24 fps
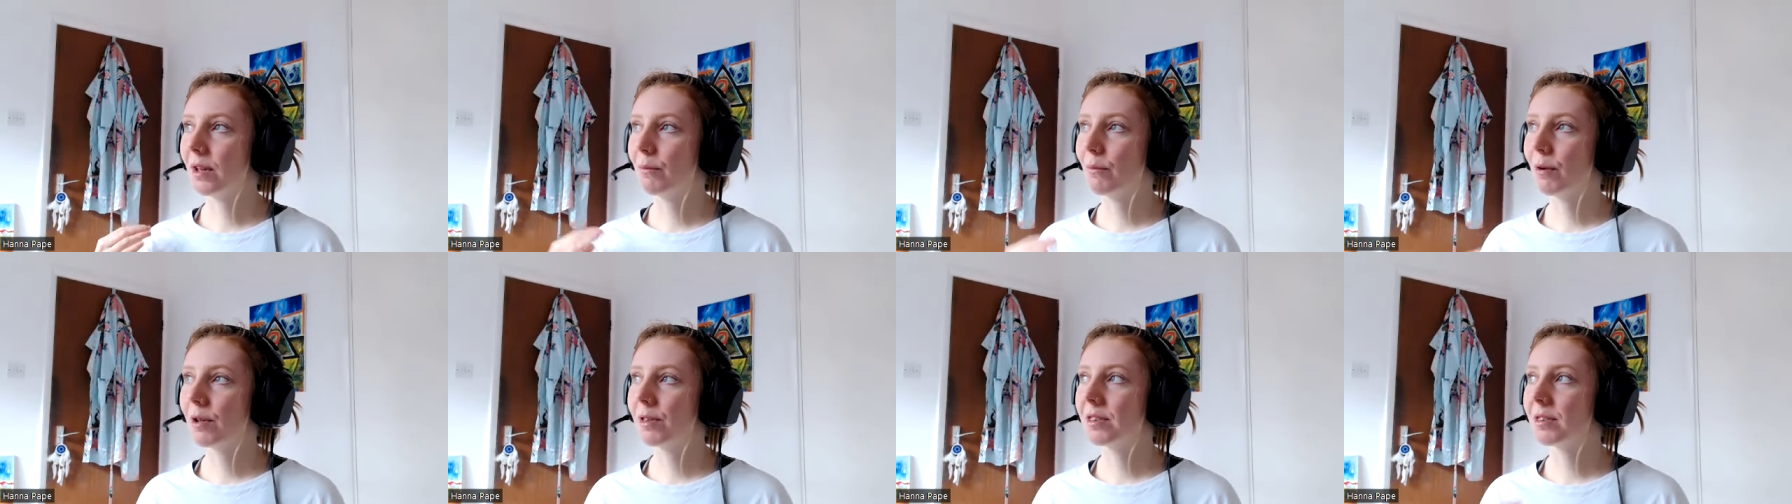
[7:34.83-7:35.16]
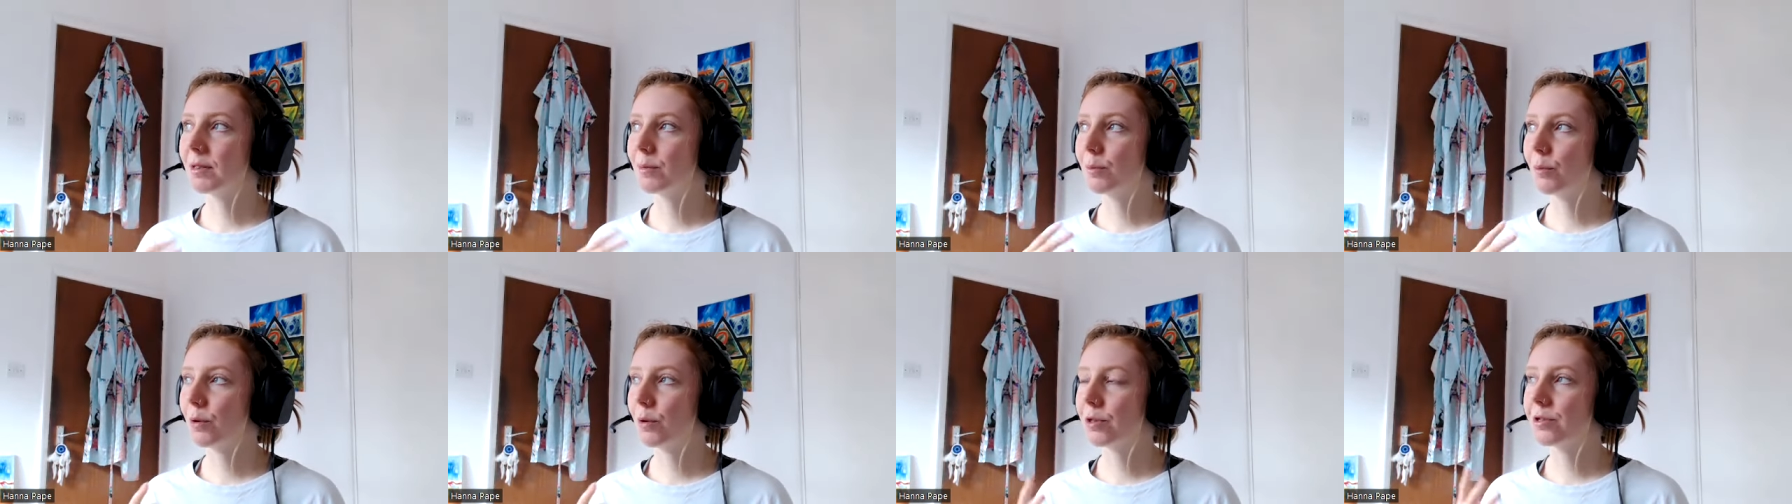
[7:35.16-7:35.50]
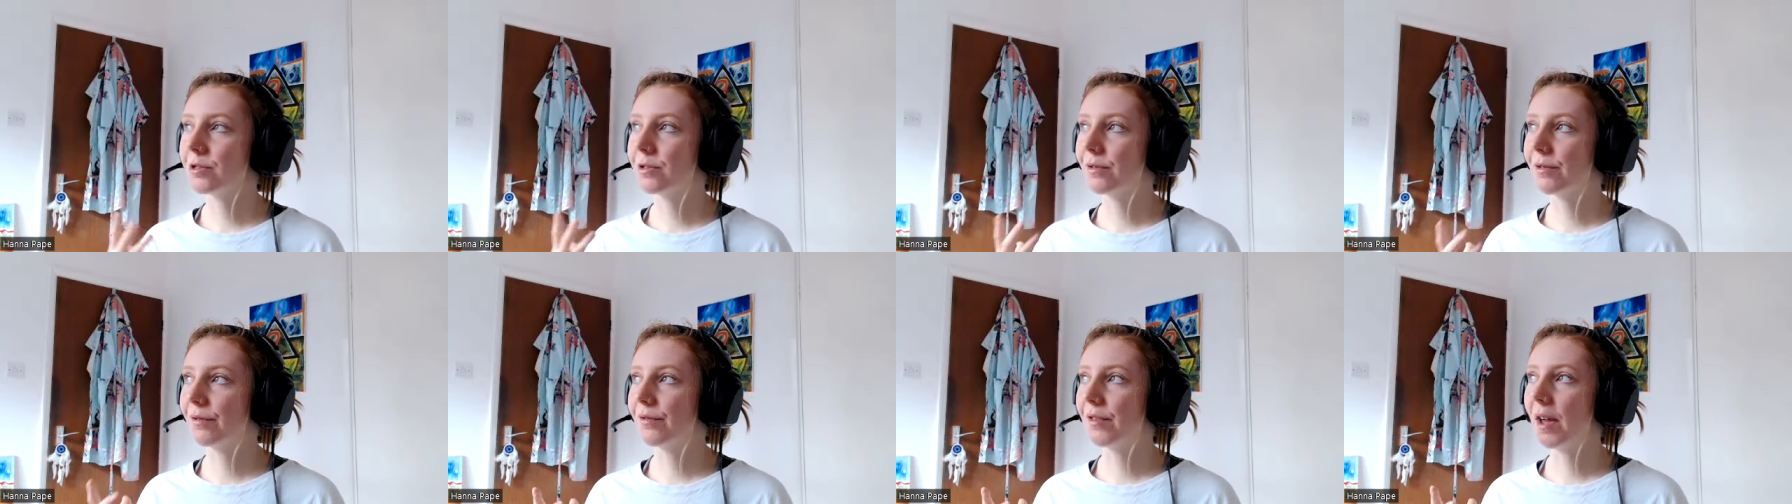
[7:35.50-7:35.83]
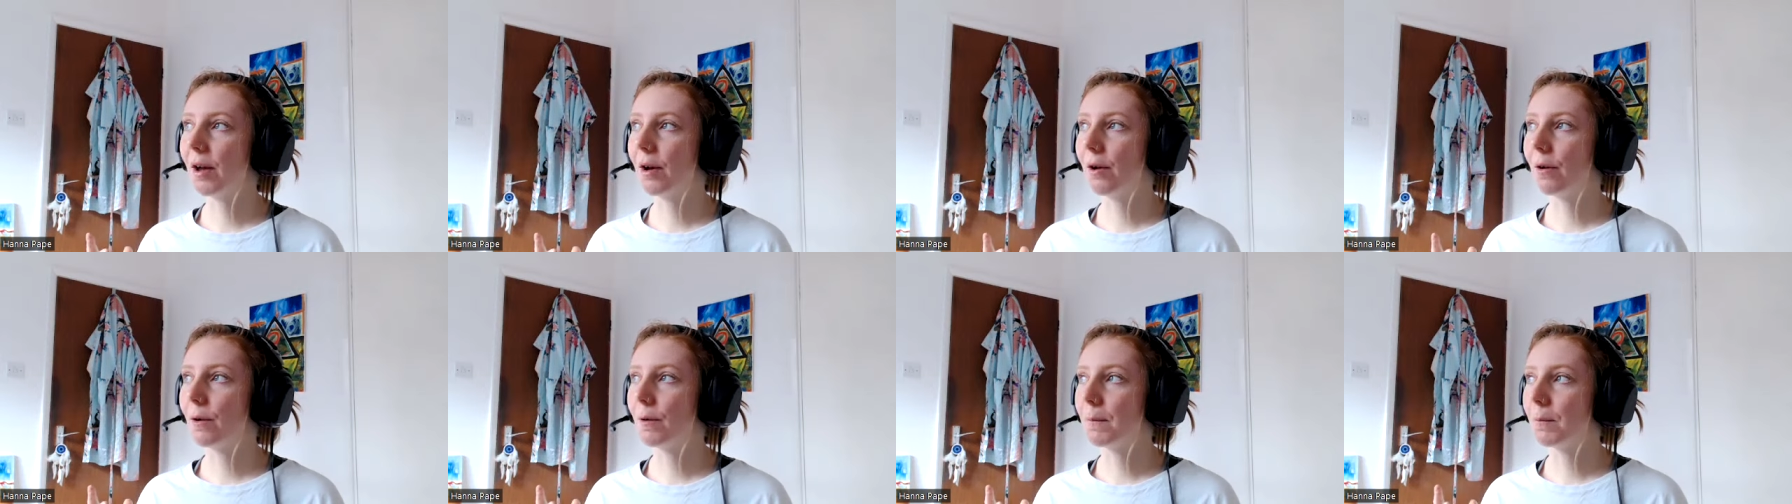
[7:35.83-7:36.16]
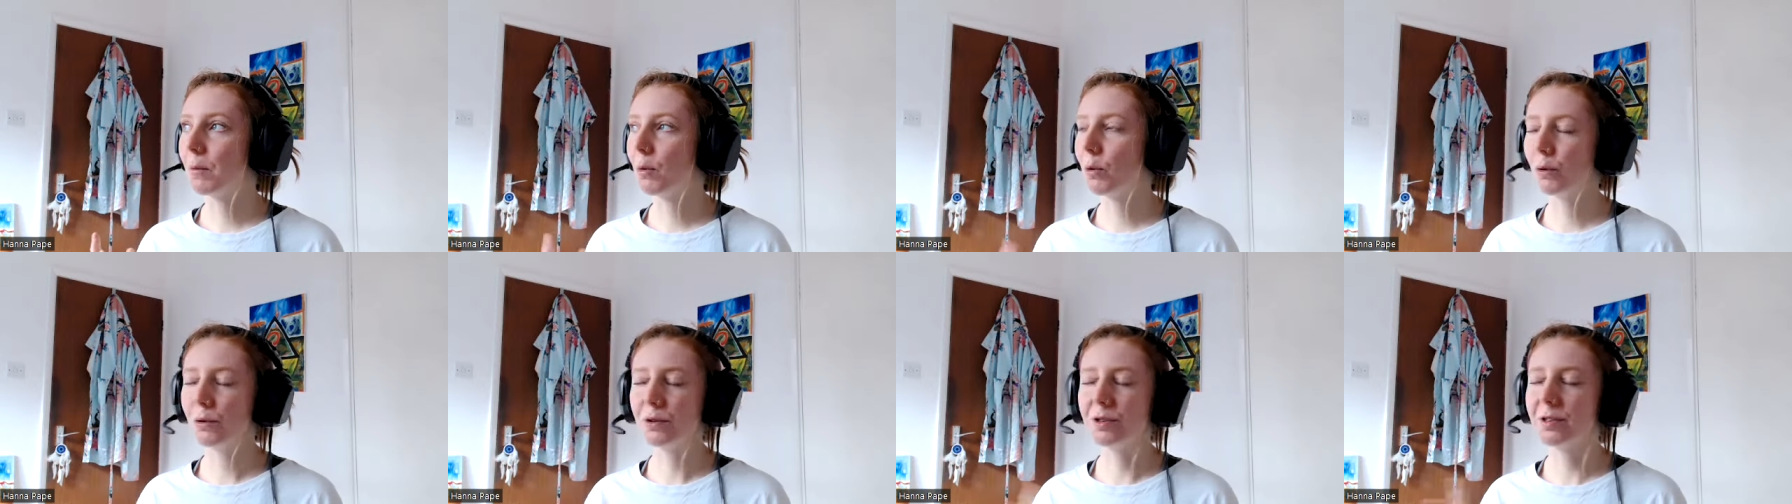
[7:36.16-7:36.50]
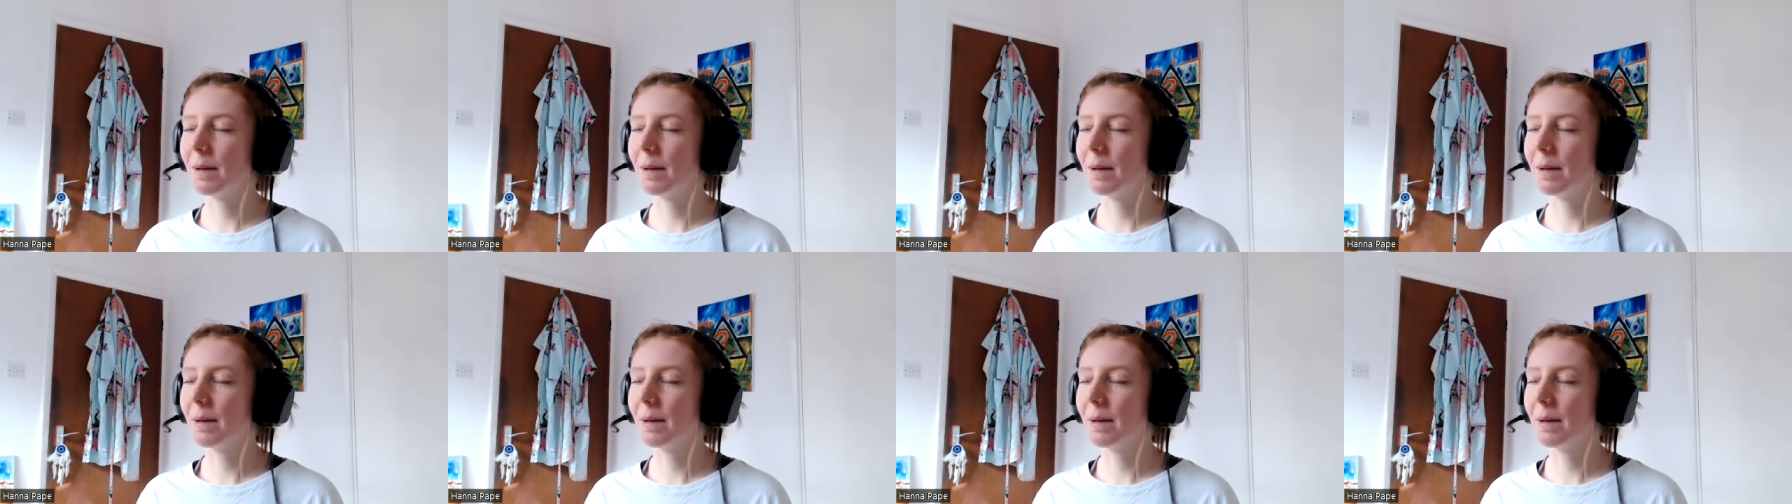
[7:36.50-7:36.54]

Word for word: "I once watched a film or